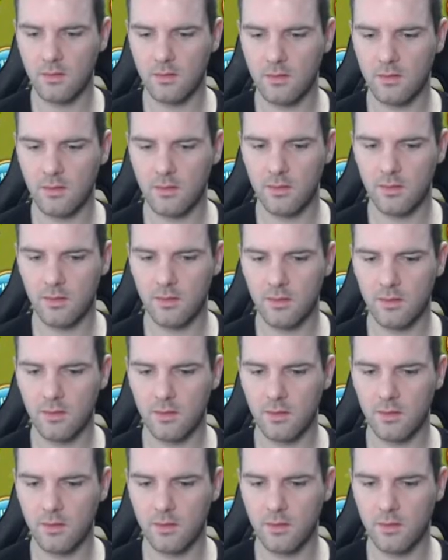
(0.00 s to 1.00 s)

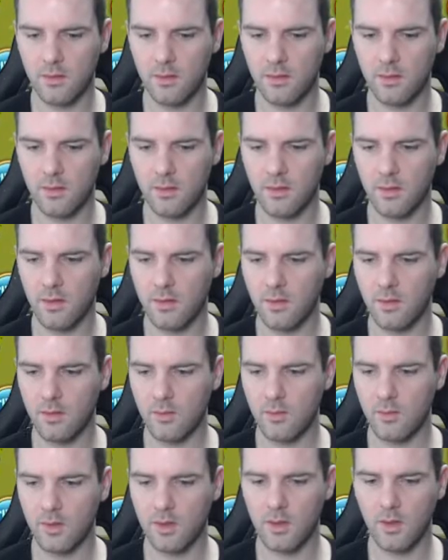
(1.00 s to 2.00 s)
Okay.
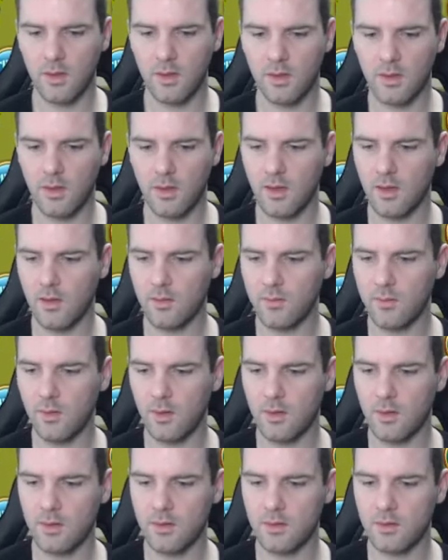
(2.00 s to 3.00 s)
We got that. How
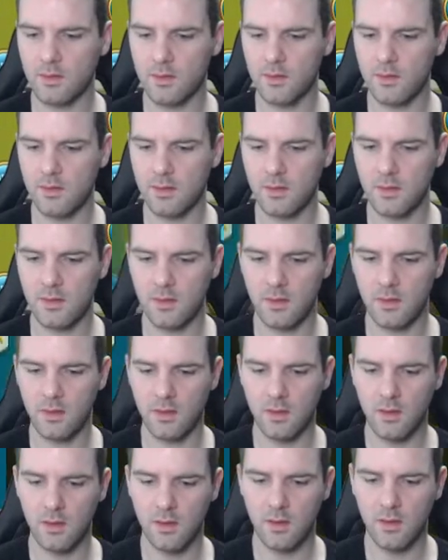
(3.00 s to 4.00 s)
far is the...
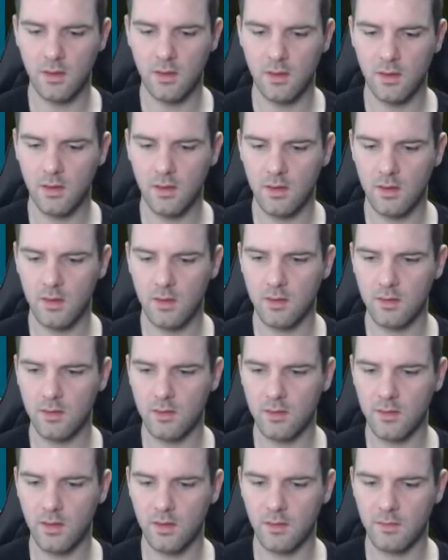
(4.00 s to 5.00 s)

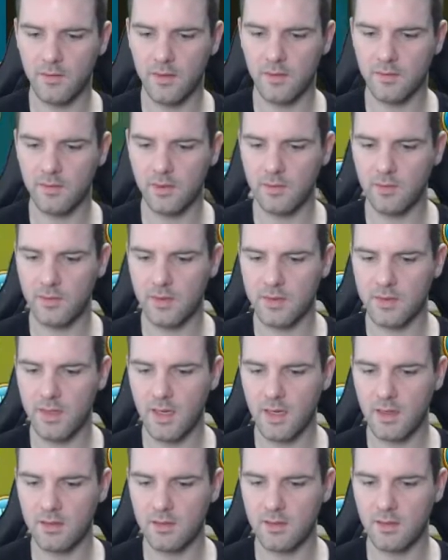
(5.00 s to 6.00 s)
Another 53
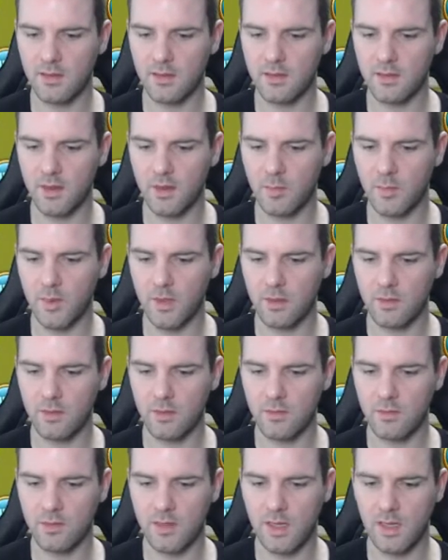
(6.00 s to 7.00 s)
seconds. You can start picking
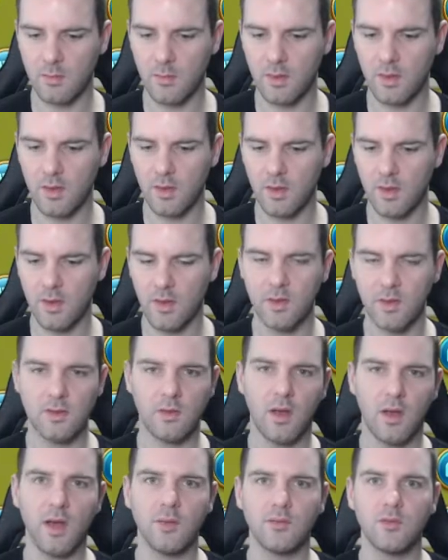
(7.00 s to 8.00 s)
those up. So
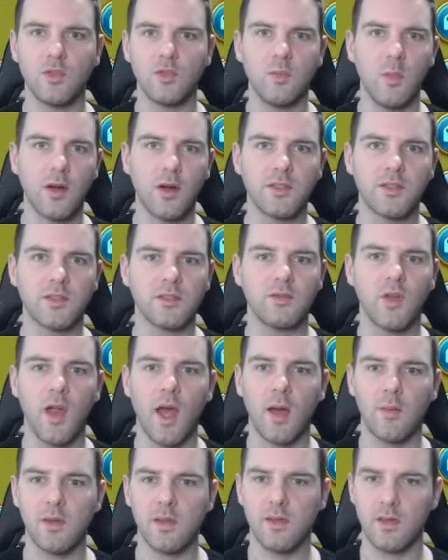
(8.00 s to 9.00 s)
I'll have 2 marches
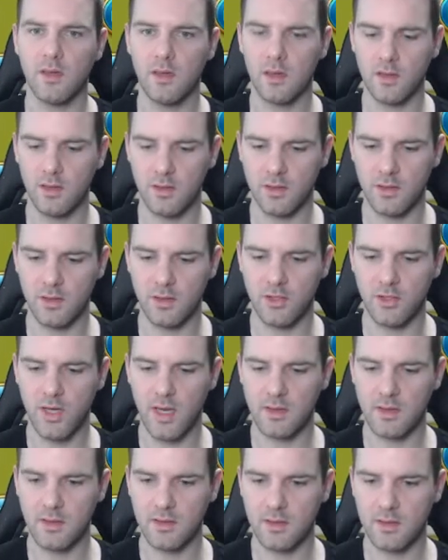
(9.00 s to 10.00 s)
grabbing the
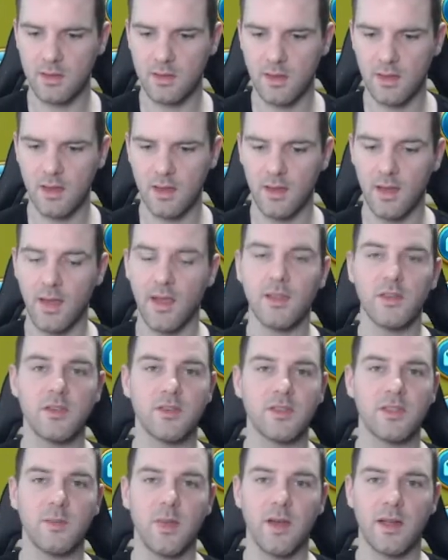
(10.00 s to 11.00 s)
chests, and you'll
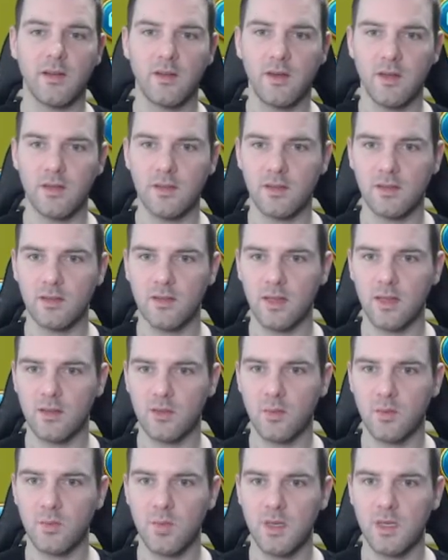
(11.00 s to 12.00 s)
see my crystals. I
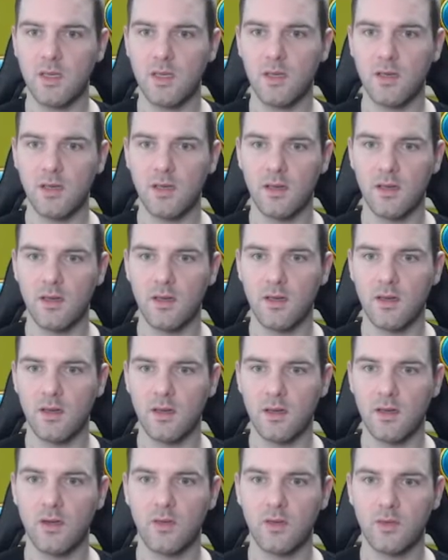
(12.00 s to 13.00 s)
should be
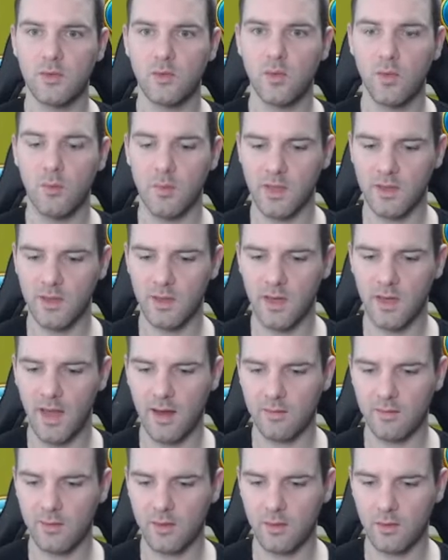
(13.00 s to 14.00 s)
close to 1 million
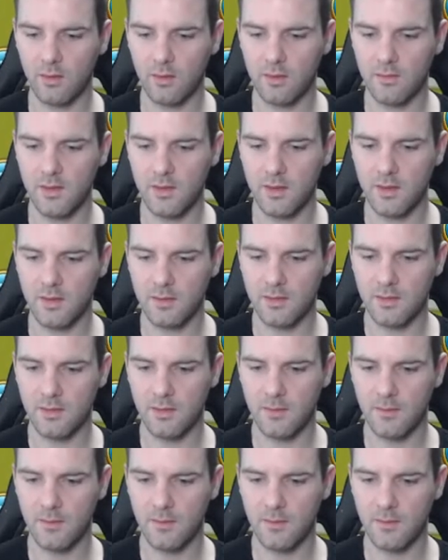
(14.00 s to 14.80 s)
after all of these.